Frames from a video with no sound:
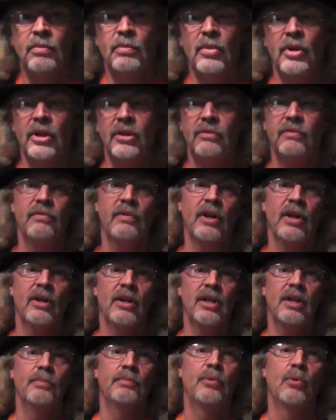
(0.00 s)
but it's
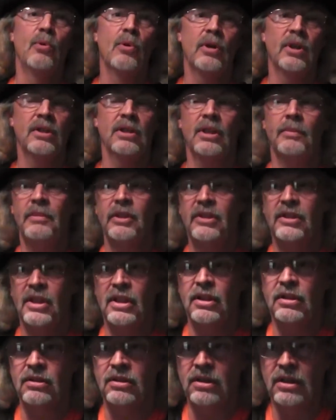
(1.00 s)
very important. Let me
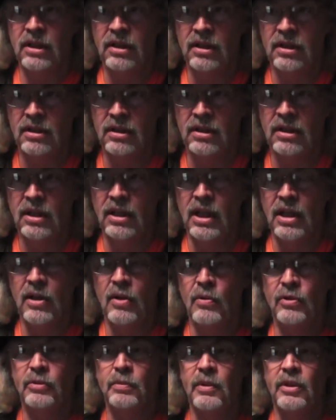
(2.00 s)
say it's it, and I
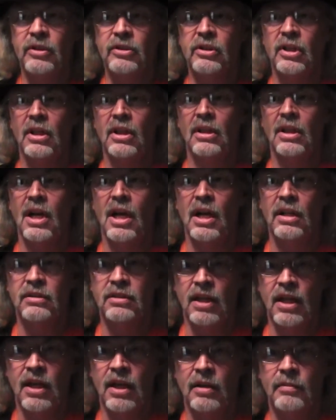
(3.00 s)
know it's been said a lot of
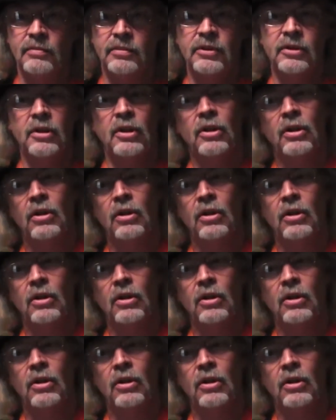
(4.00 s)
times